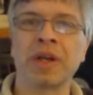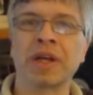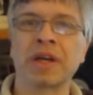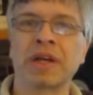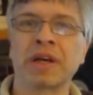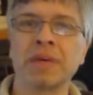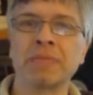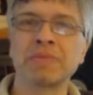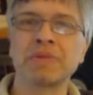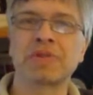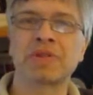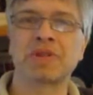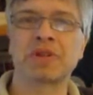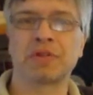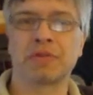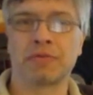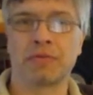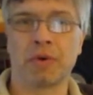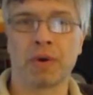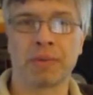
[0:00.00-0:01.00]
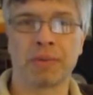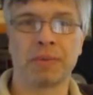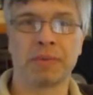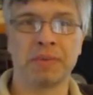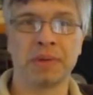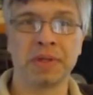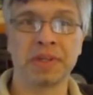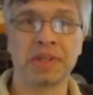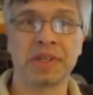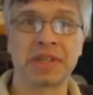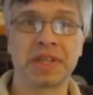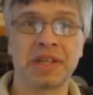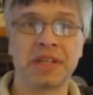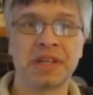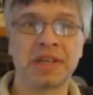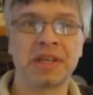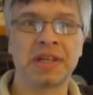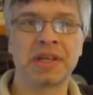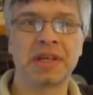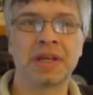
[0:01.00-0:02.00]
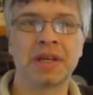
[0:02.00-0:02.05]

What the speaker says: it comes to deformability,